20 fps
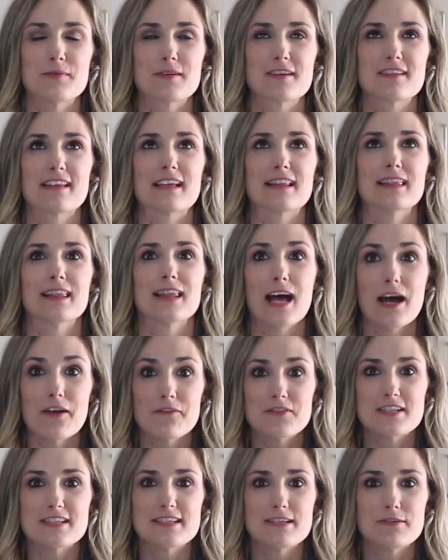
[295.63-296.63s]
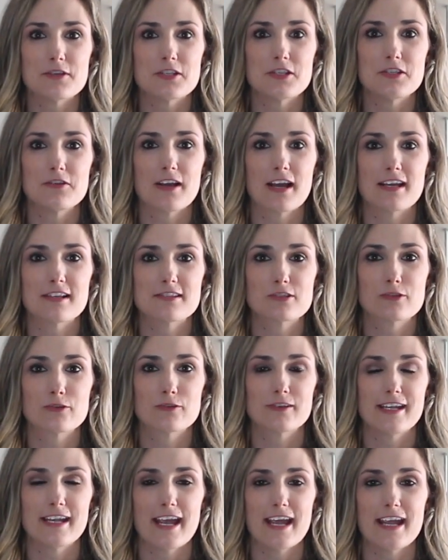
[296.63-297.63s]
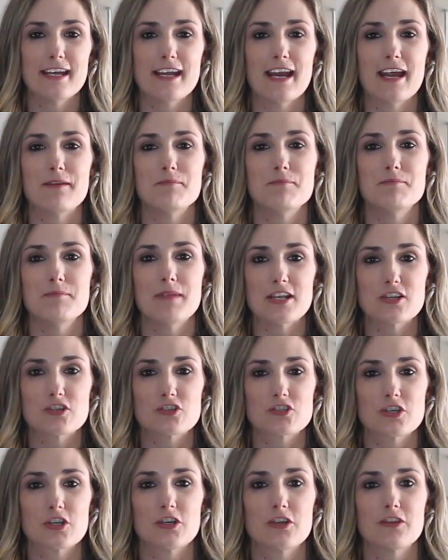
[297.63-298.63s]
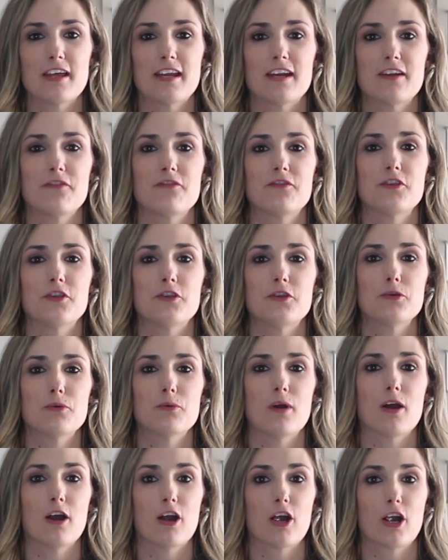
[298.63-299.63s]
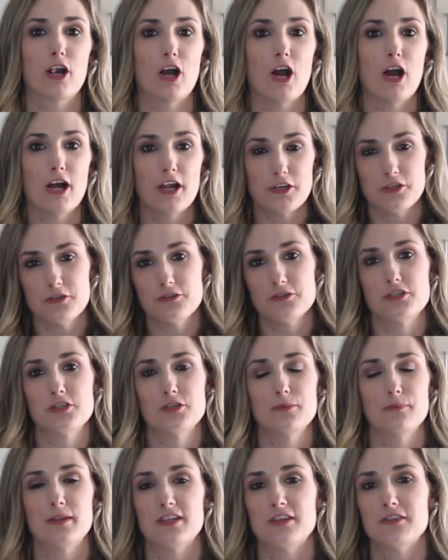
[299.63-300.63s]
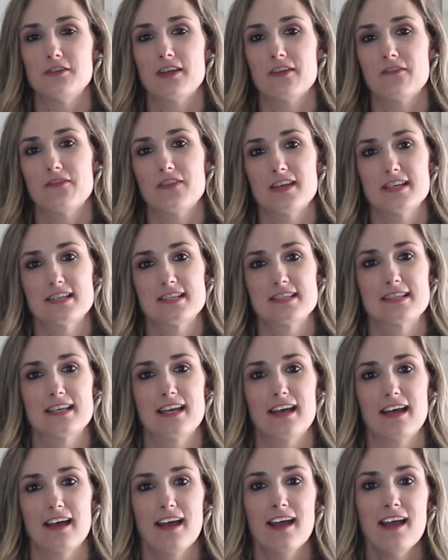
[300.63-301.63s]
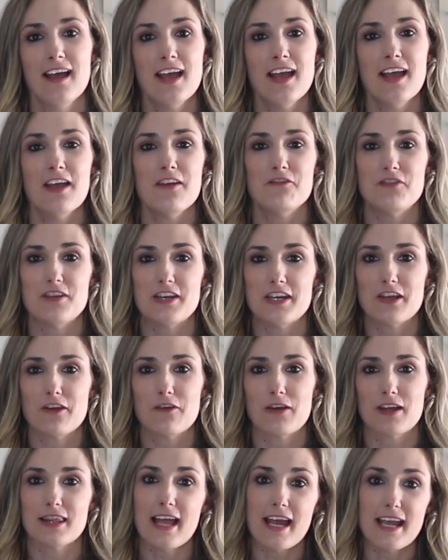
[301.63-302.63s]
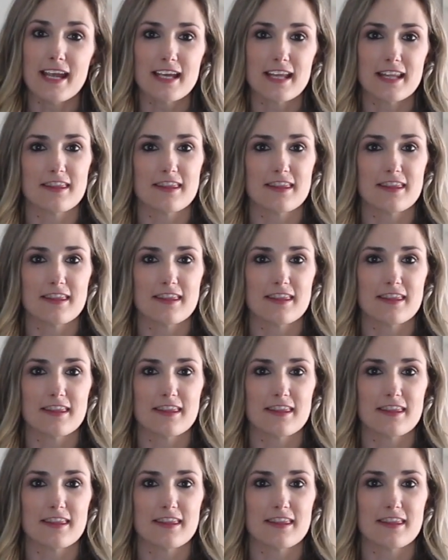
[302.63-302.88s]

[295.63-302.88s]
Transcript: because I love to see what you guys create, and make sure that if you are on YouTube that you give this video a like